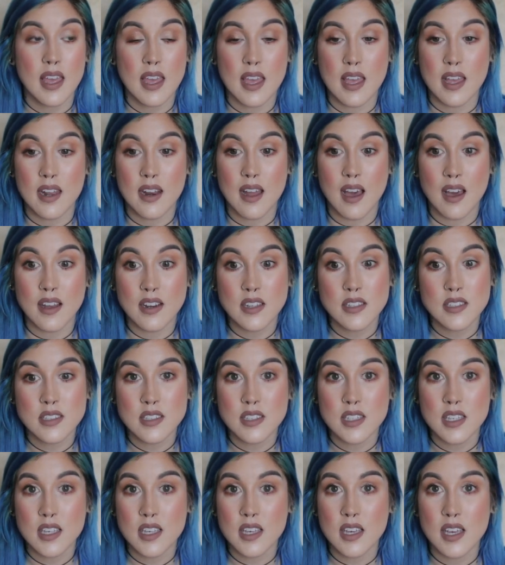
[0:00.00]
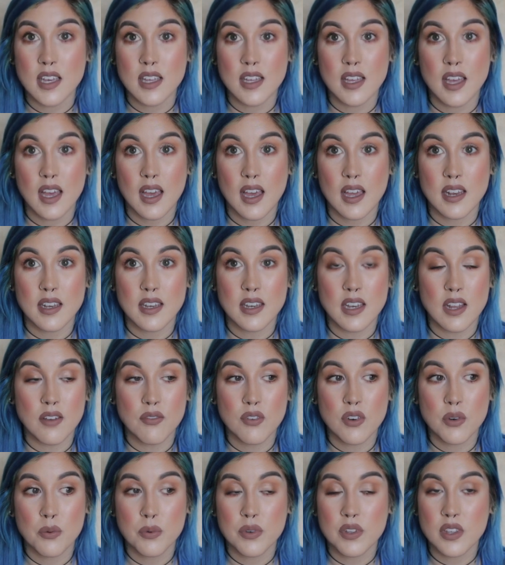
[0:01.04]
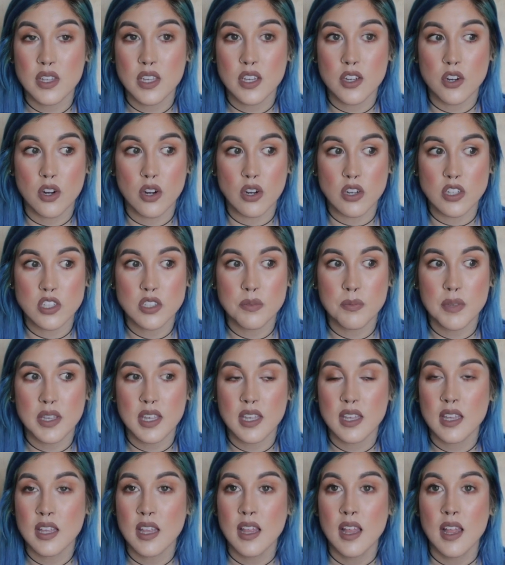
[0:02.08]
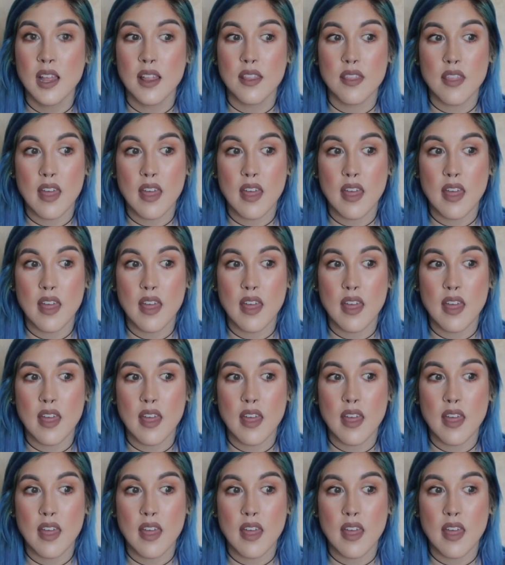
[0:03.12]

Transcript: and honestly it had never really occurred to me